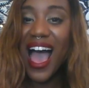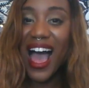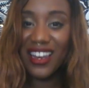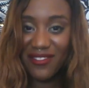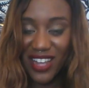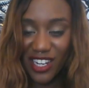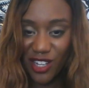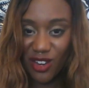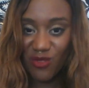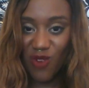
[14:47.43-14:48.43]

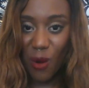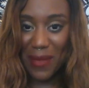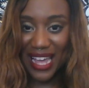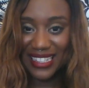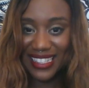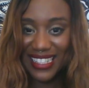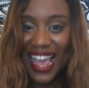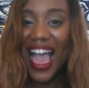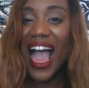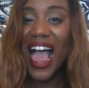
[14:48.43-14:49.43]
elevating your romance,
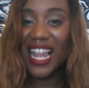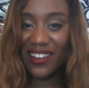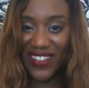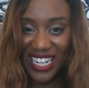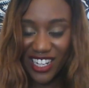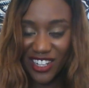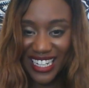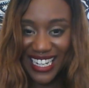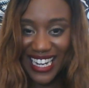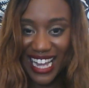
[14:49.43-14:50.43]
elevating your
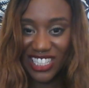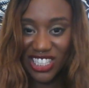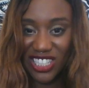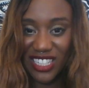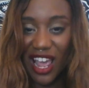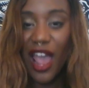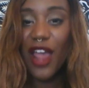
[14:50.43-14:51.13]
connection.